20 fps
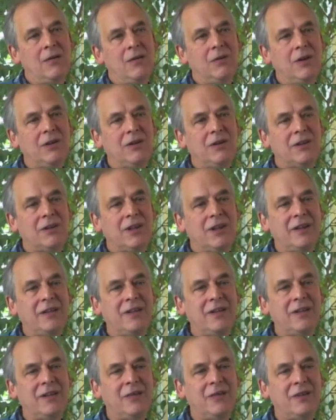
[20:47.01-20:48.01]
Well, that
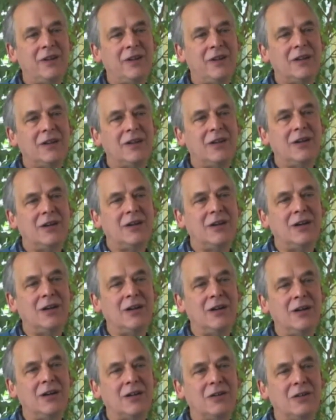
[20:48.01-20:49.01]
seems a,
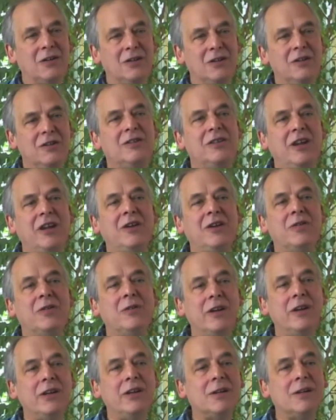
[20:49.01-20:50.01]
a good
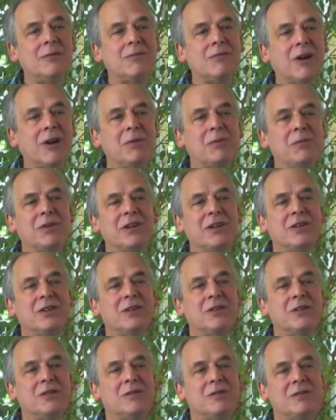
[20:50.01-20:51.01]
takeaway and probably a
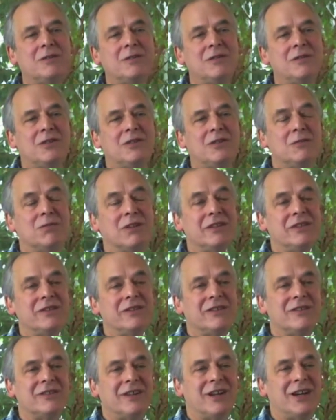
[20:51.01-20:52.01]
good good place
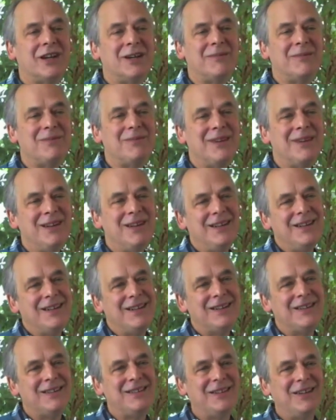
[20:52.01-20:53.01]
to stop.
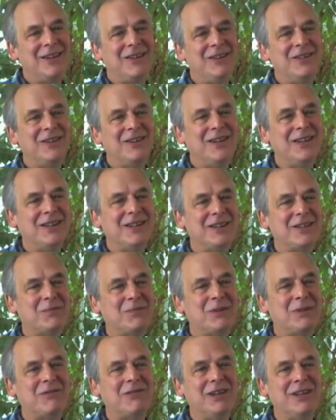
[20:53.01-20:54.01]
So uh, it's
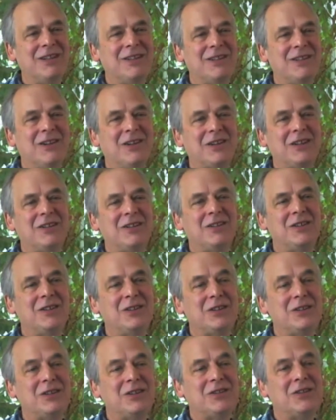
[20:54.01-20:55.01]
been great talking
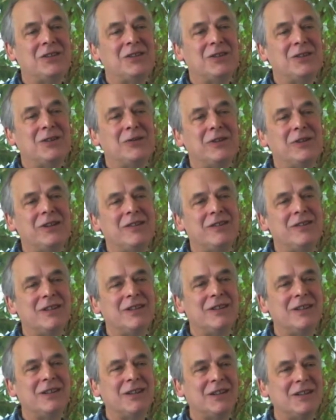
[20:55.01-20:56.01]
to, to you, Louise,
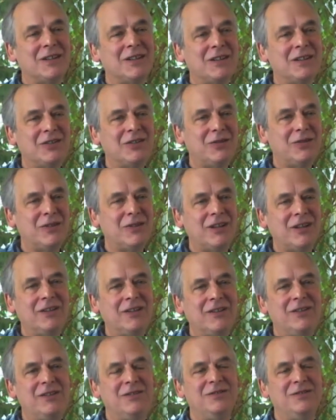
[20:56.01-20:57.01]
and uh, let's do it again
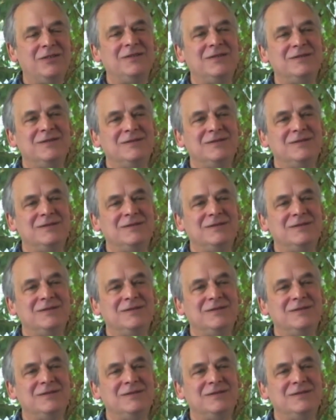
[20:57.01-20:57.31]
soon.